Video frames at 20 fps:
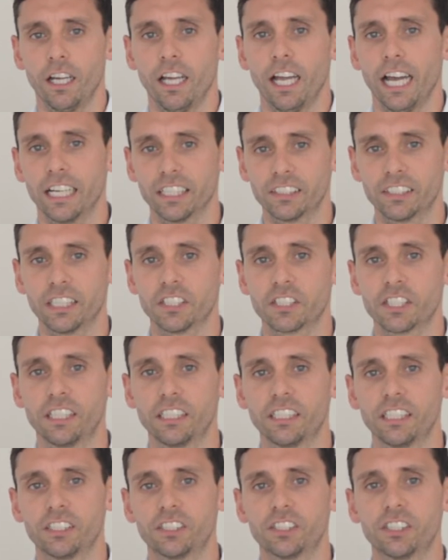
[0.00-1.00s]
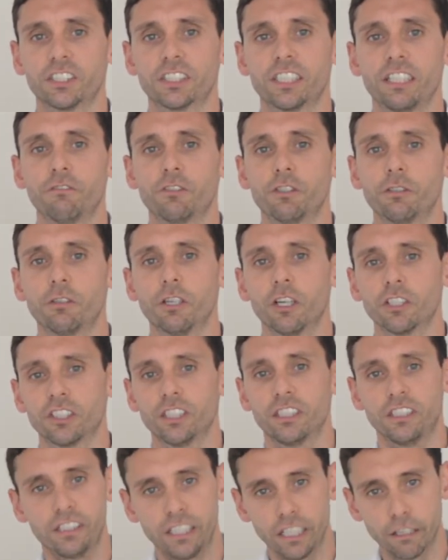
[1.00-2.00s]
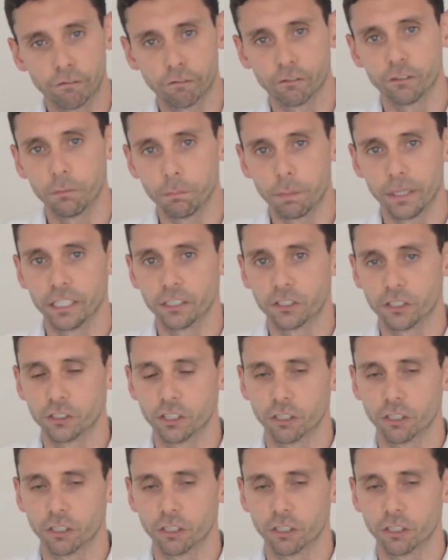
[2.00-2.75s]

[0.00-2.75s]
And essentially, this just gives you lots of different pictures.